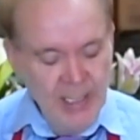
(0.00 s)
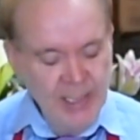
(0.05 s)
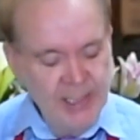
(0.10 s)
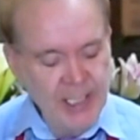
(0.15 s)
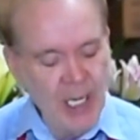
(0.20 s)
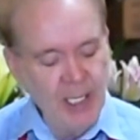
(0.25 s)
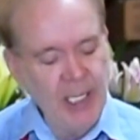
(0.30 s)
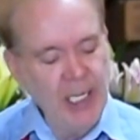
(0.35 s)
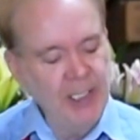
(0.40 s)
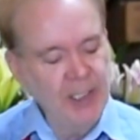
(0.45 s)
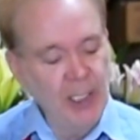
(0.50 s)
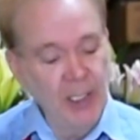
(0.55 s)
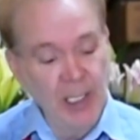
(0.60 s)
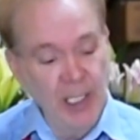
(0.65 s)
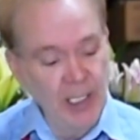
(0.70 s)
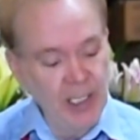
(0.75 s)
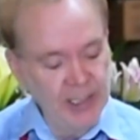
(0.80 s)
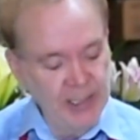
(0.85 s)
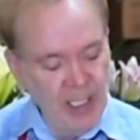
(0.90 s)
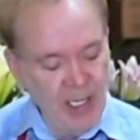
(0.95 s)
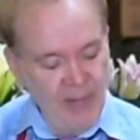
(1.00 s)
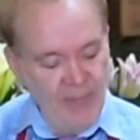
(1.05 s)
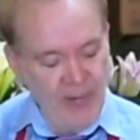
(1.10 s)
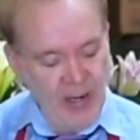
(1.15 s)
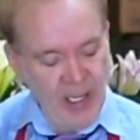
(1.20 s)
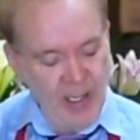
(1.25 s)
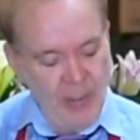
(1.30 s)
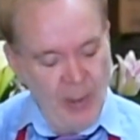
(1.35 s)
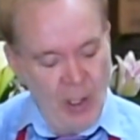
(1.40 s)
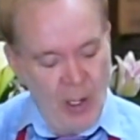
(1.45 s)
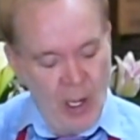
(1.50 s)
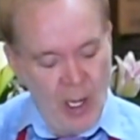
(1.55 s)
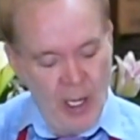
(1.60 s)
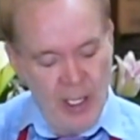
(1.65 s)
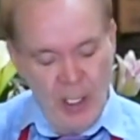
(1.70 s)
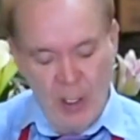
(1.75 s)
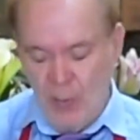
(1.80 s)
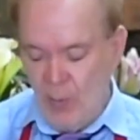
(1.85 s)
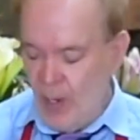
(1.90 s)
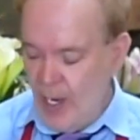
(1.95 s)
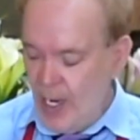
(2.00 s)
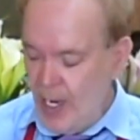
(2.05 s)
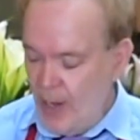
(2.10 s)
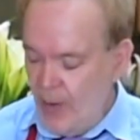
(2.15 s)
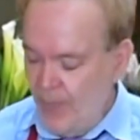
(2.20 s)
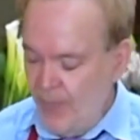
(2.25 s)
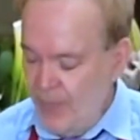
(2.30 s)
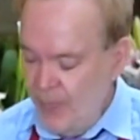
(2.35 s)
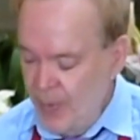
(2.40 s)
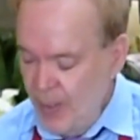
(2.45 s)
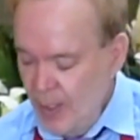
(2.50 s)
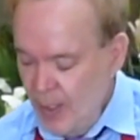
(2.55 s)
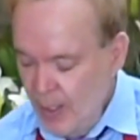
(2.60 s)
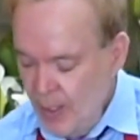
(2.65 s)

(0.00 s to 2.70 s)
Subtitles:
Stargazer lilies are available all year round